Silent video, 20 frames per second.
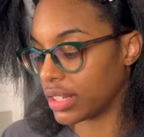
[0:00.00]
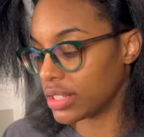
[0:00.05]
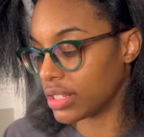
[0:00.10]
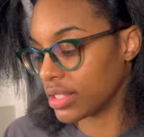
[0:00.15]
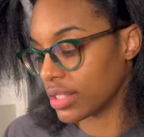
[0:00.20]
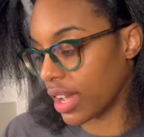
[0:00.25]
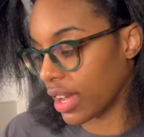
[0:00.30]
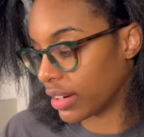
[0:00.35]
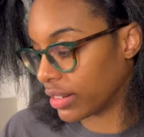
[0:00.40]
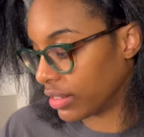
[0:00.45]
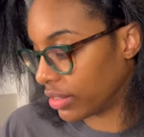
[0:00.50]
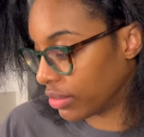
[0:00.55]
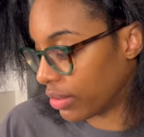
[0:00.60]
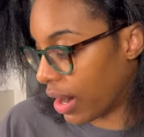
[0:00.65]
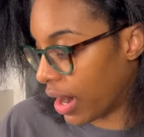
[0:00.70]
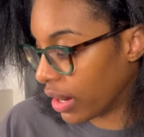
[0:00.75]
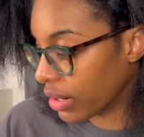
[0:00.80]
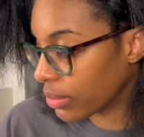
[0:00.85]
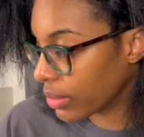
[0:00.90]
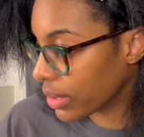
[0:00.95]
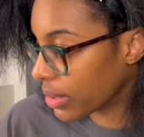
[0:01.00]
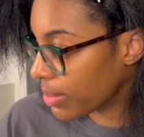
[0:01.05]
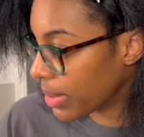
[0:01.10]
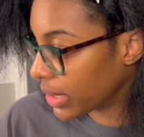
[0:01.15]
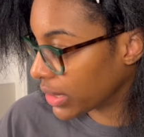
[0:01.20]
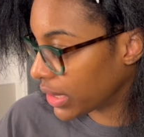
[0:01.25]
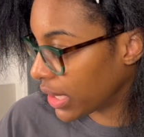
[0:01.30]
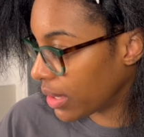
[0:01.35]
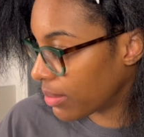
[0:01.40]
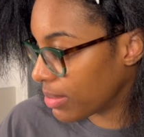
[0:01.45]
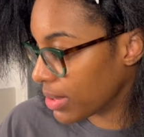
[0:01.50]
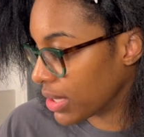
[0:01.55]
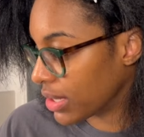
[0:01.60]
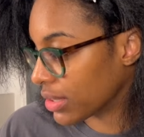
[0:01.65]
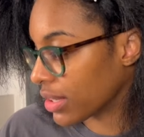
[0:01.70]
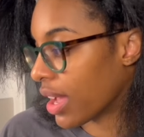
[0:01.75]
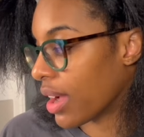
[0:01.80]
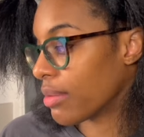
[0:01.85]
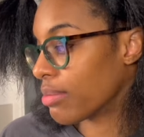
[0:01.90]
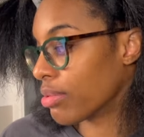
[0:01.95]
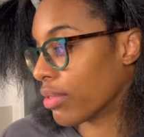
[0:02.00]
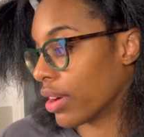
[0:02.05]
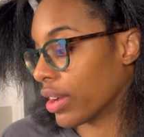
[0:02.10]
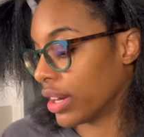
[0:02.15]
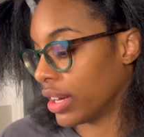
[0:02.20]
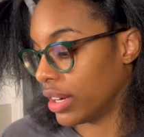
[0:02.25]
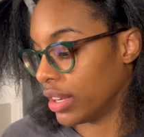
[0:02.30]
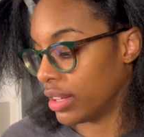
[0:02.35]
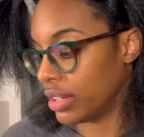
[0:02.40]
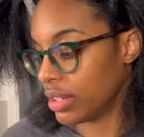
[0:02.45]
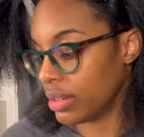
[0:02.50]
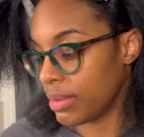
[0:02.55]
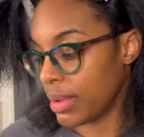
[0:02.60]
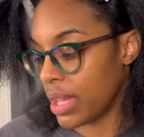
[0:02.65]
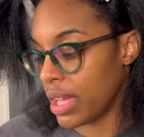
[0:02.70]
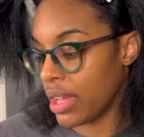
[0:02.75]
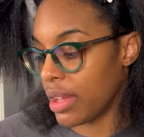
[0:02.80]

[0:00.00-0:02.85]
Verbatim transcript: just got a little awkward about that because I brought it up.